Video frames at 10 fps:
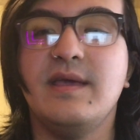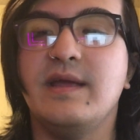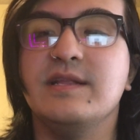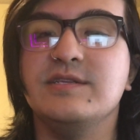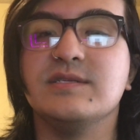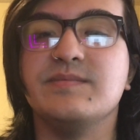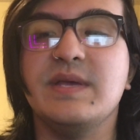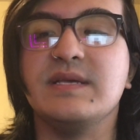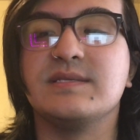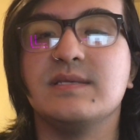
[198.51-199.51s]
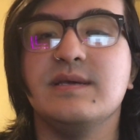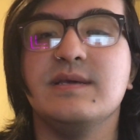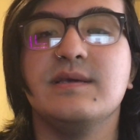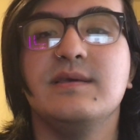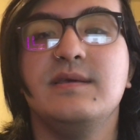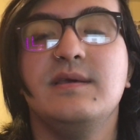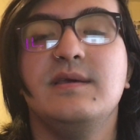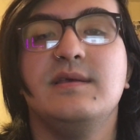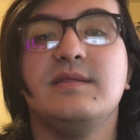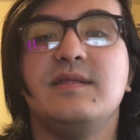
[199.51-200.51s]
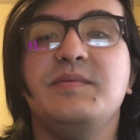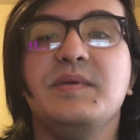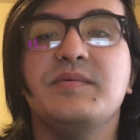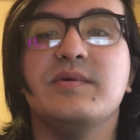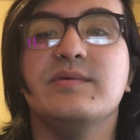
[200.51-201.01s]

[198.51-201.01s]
and it just makes like the people